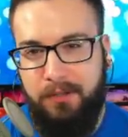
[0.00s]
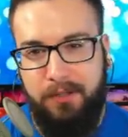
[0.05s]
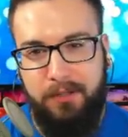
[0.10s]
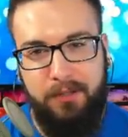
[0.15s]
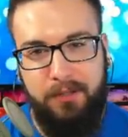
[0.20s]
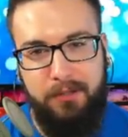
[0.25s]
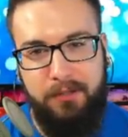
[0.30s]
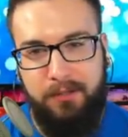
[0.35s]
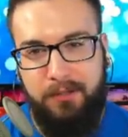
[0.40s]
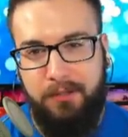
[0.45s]

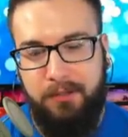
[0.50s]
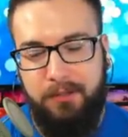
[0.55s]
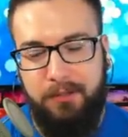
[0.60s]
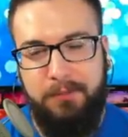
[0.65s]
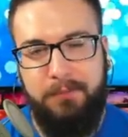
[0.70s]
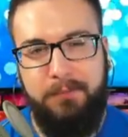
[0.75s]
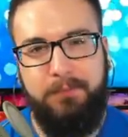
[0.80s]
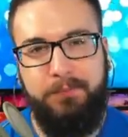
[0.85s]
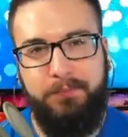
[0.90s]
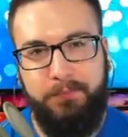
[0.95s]

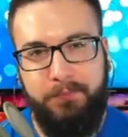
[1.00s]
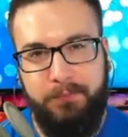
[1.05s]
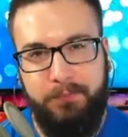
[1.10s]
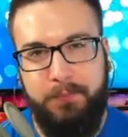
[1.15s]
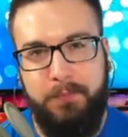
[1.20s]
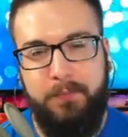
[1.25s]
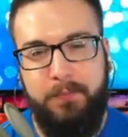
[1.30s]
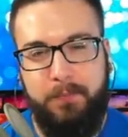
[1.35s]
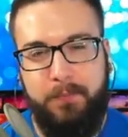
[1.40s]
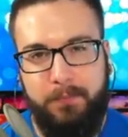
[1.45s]

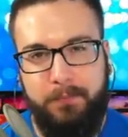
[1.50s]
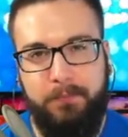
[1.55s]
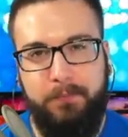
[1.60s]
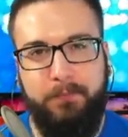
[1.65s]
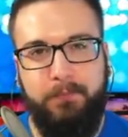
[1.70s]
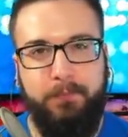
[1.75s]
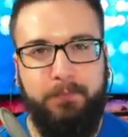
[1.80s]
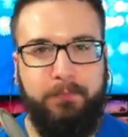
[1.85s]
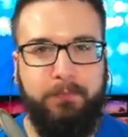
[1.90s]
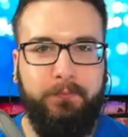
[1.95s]

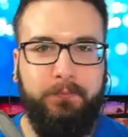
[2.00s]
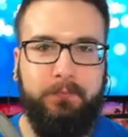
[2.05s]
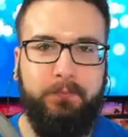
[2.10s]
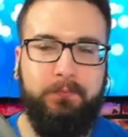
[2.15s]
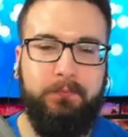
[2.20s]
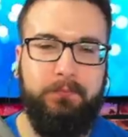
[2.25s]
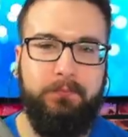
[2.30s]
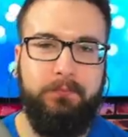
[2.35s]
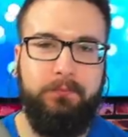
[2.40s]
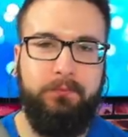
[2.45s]

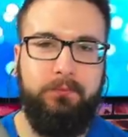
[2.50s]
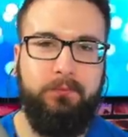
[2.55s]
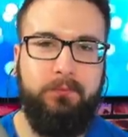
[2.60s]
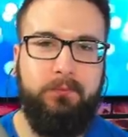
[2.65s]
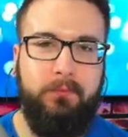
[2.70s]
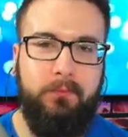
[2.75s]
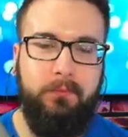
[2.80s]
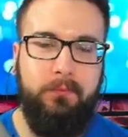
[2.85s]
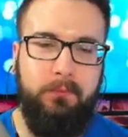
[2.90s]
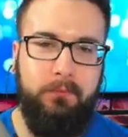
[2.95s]

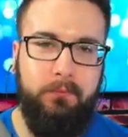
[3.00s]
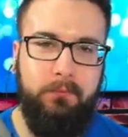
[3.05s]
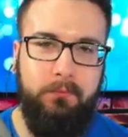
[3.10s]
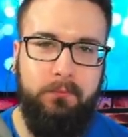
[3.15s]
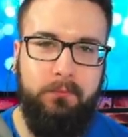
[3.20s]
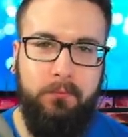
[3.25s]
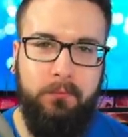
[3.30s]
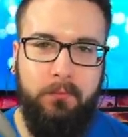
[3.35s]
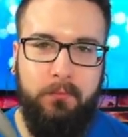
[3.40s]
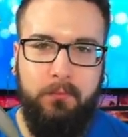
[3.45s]

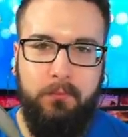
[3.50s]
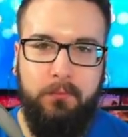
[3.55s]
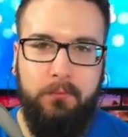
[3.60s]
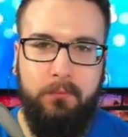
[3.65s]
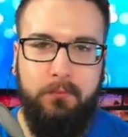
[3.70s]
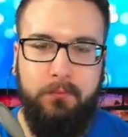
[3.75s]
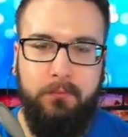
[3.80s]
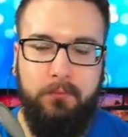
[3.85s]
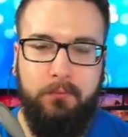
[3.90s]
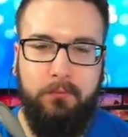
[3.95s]

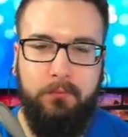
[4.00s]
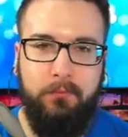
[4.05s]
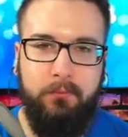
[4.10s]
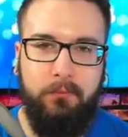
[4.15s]
(not speaking)